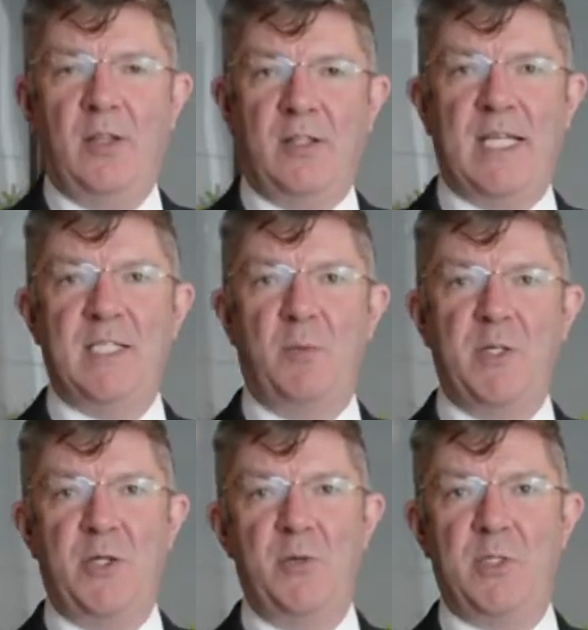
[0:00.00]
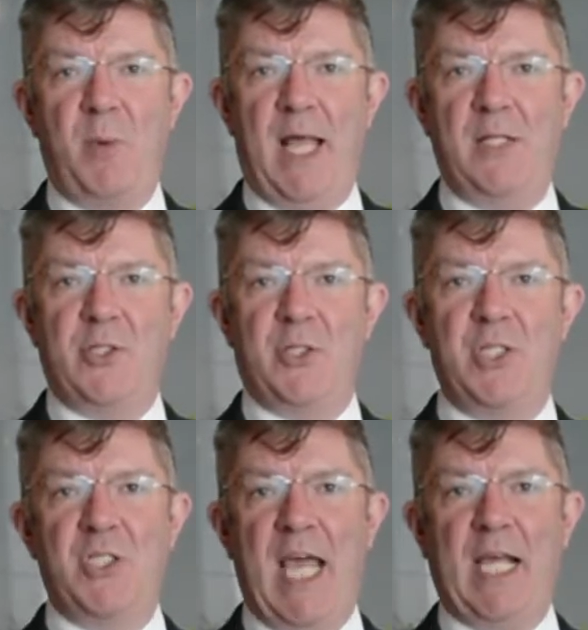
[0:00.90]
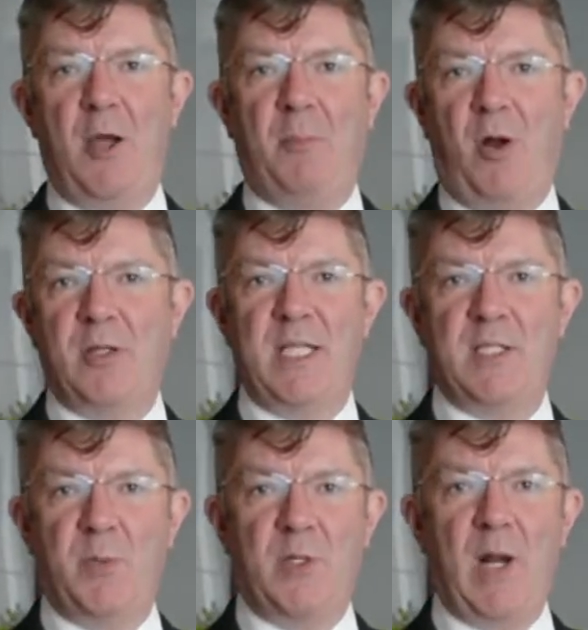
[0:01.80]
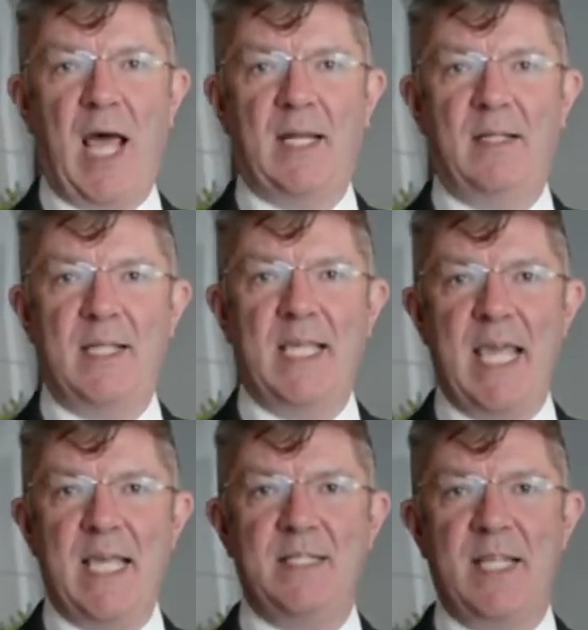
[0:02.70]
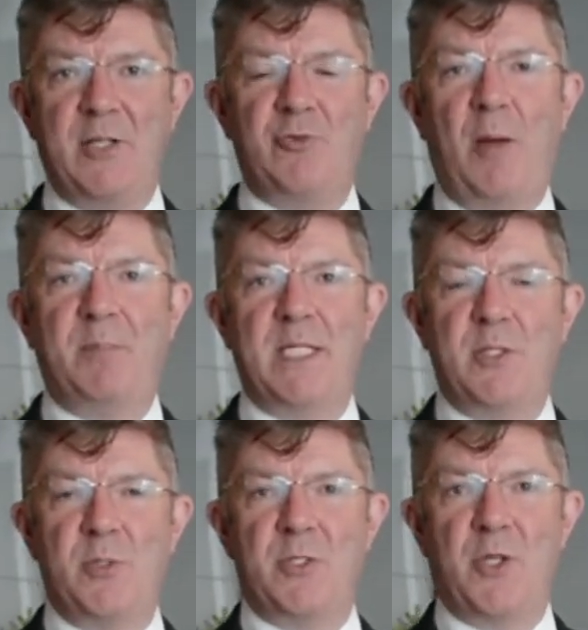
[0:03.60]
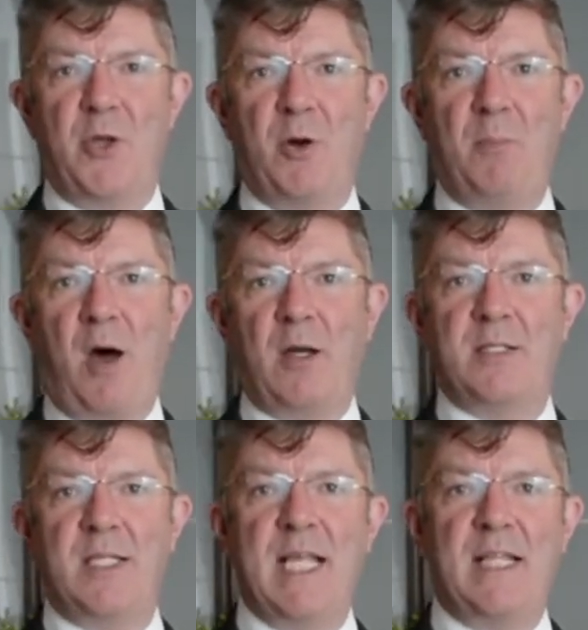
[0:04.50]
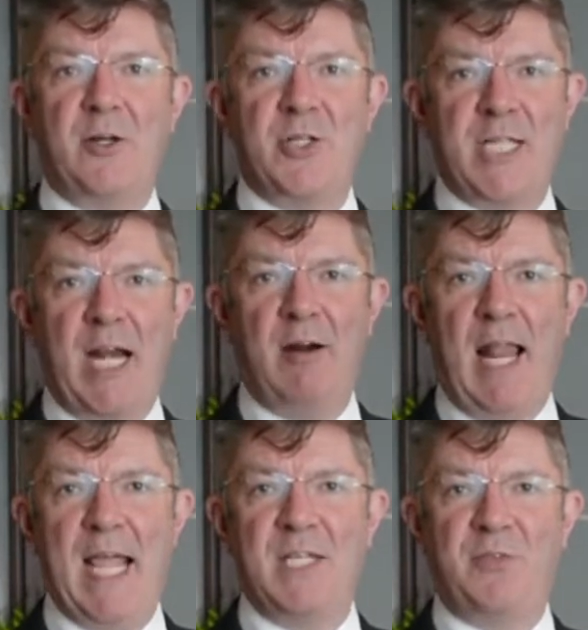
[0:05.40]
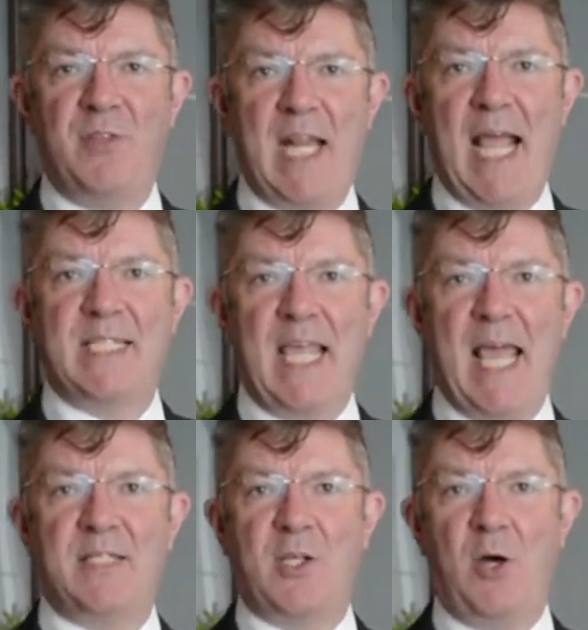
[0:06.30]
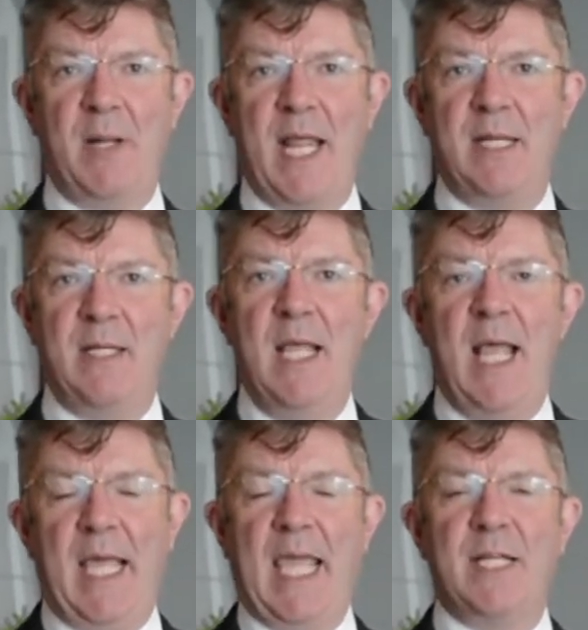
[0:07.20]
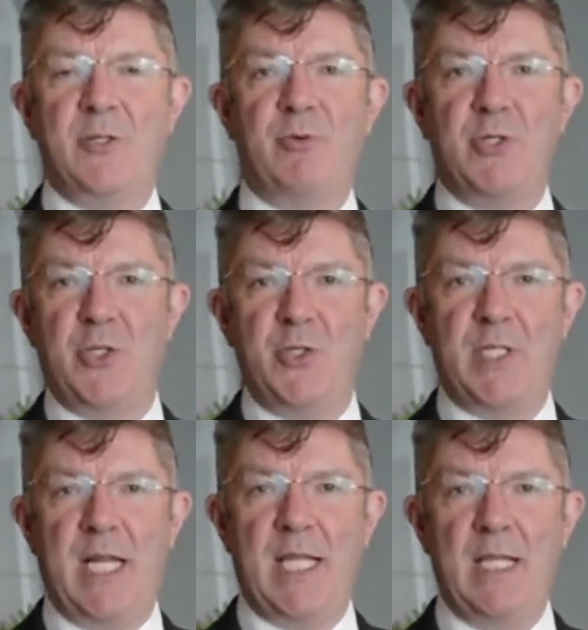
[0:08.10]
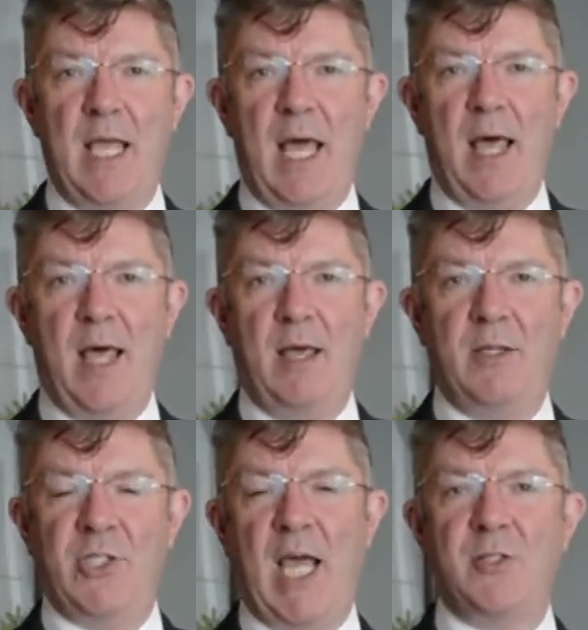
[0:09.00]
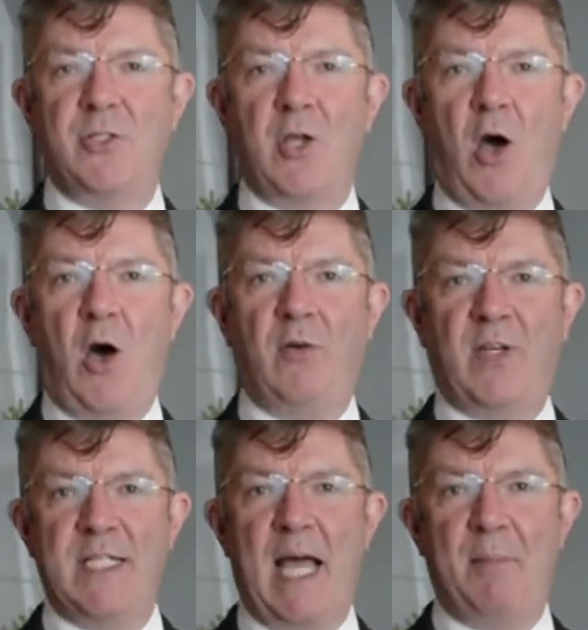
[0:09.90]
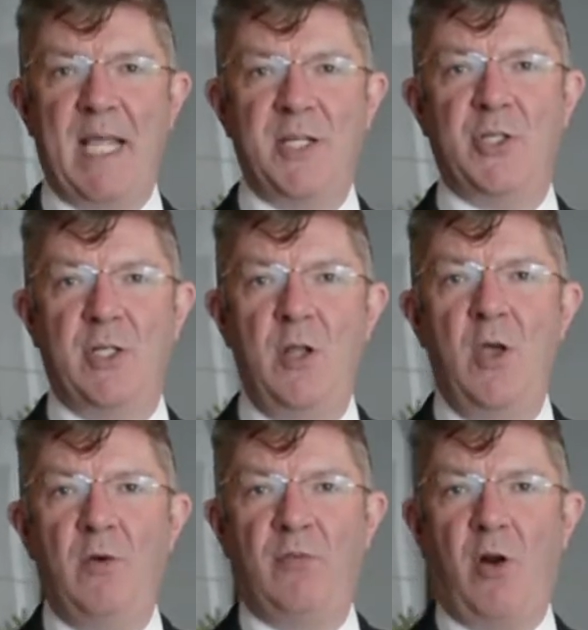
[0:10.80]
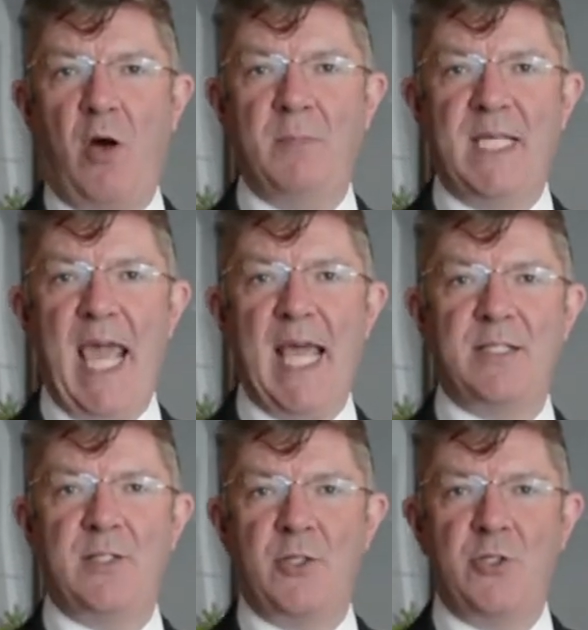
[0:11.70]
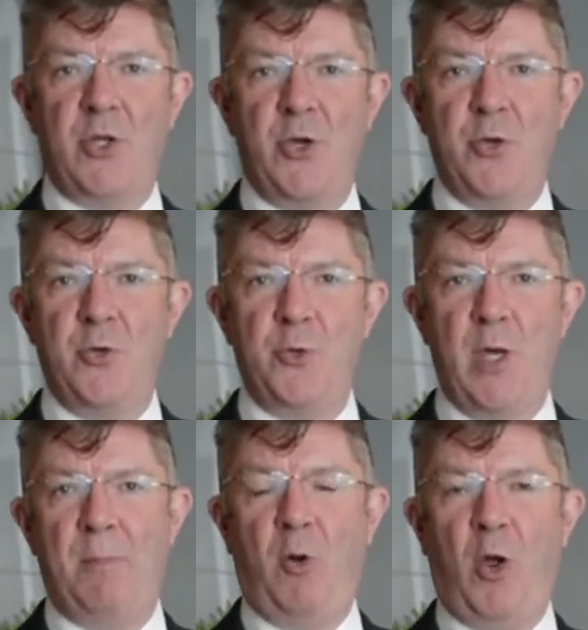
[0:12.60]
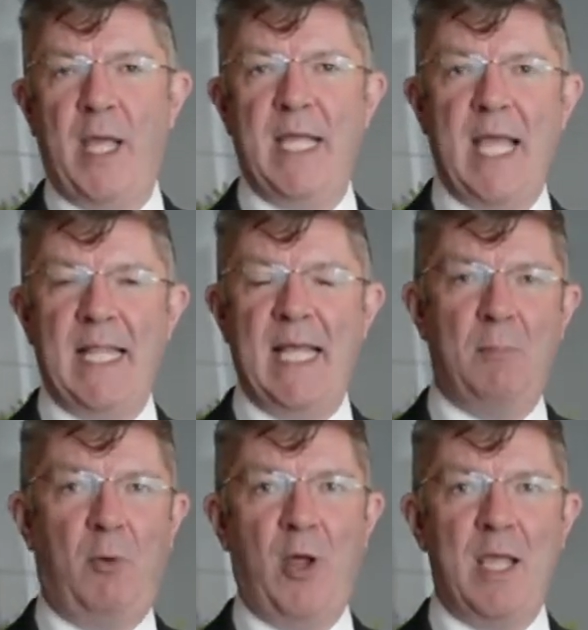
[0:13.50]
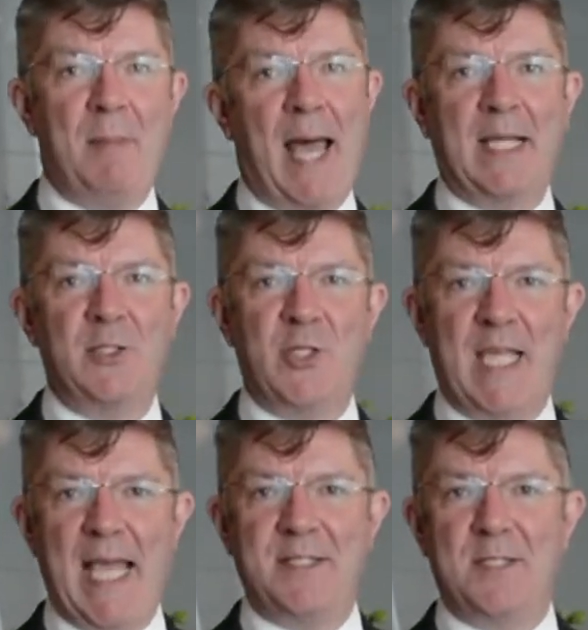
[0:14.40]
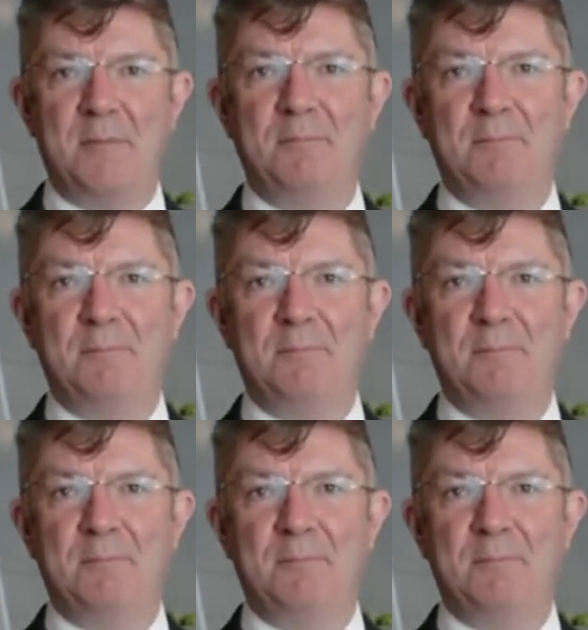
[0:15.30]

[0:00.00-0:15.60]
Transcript: Other things that we do as well is during the checkout process, we don't handle the keys. They're dropped into a secure box and then they're sterilised for the next guest coming in, again to reduce any chance of contamination from guest to employee and then employee back to guest.